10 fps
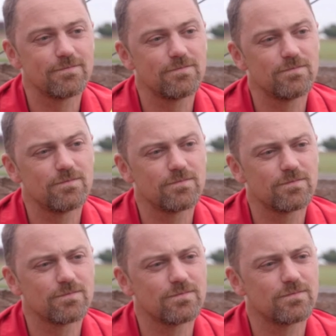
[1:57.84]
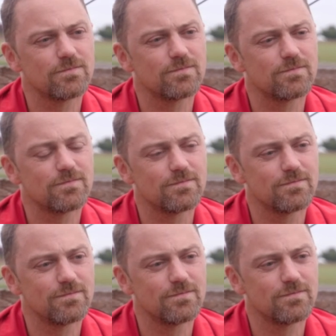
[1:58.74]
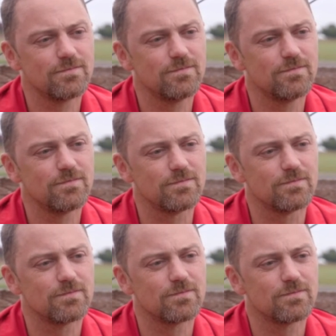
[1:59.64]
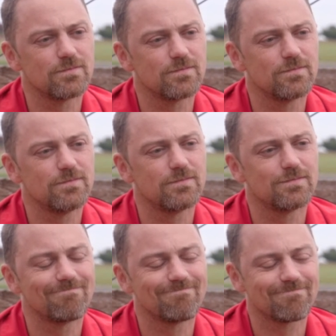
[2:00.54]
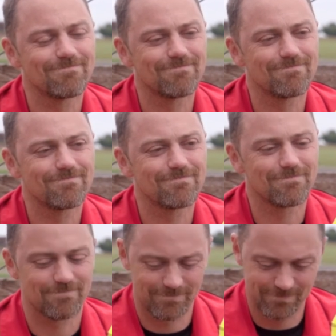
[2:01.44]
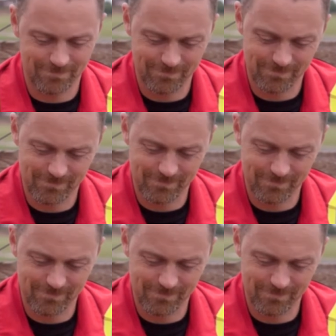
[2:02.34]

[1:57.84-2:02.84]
(not speaking)